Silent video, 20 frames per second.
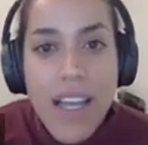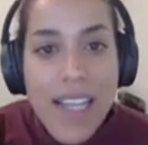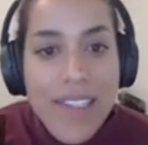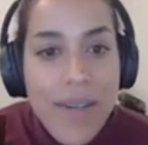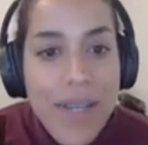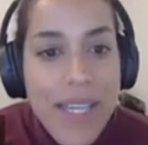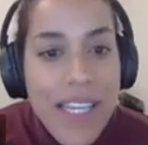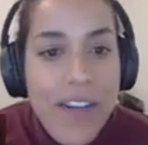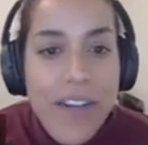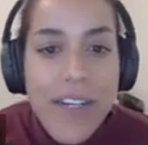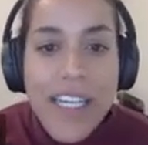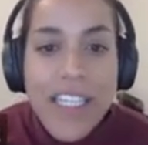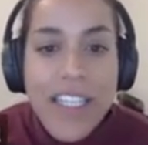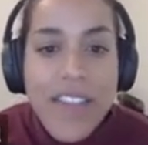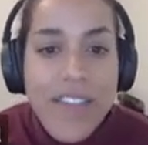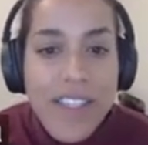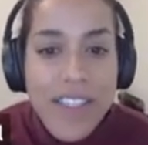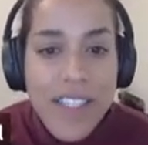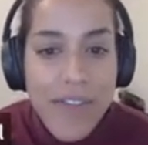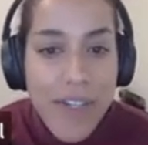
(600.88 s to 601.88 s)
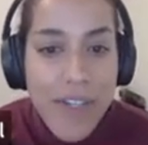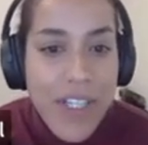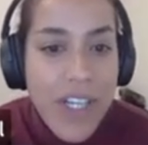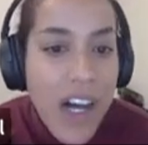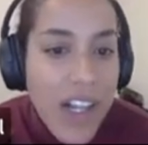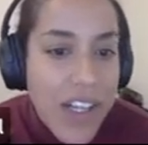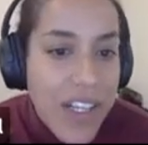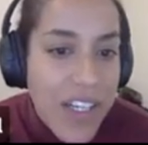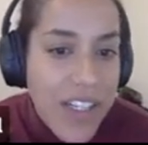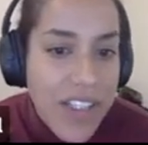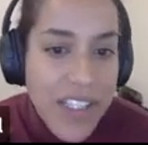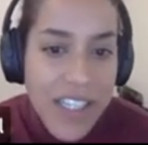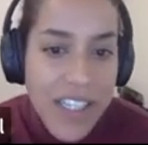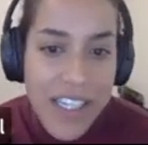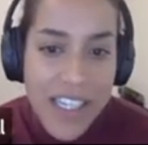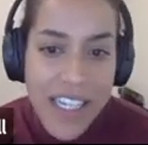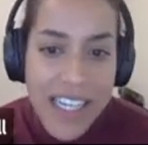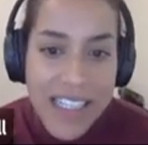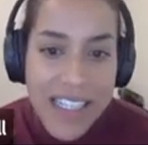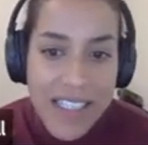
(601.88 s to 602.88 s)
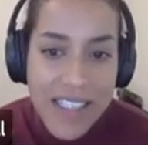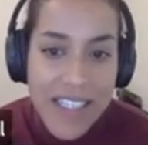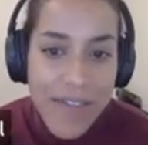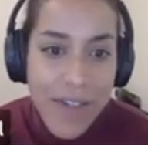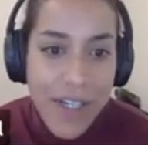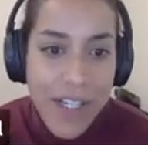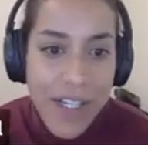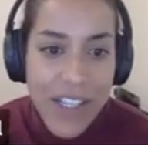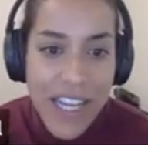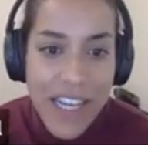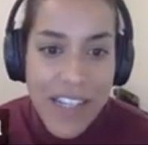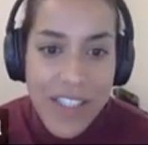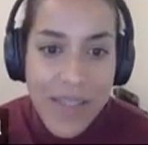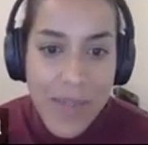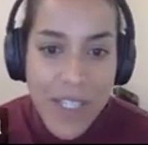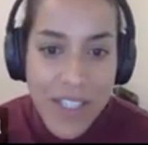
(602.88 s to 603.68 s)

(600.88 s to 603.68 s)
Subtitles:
And so here, each of the different colors indicates a different cloud